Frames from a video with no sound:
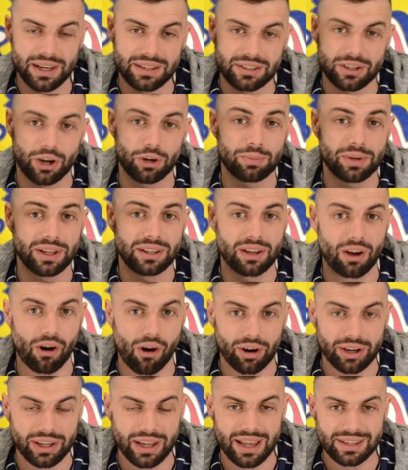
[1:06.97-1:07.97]
It's going to be in the
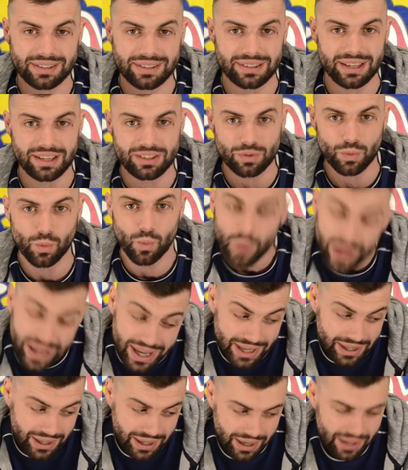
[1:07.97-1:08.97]
RDS this
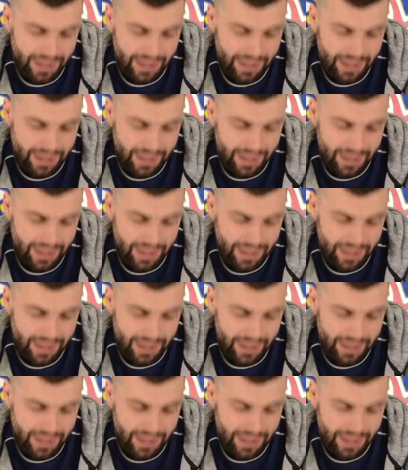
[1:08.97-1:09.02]
week.